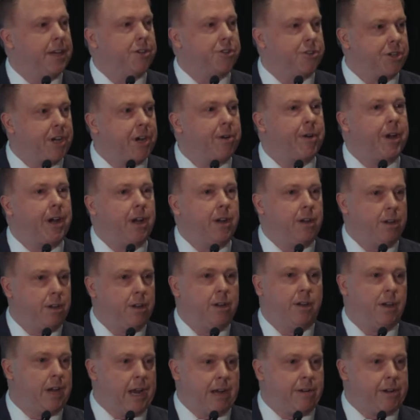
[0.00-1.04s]
Sharing,
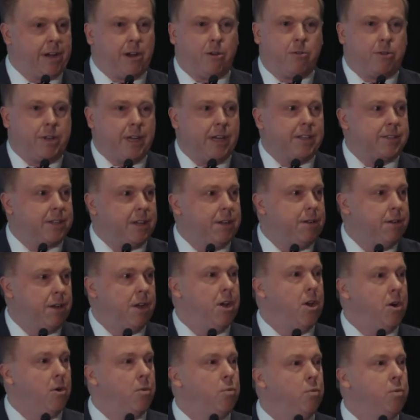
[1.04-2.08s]
I don't care who does it,
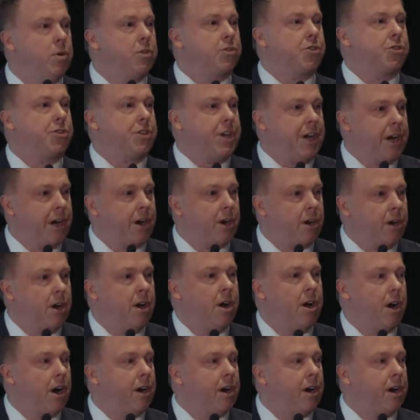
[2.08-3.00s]
we'll share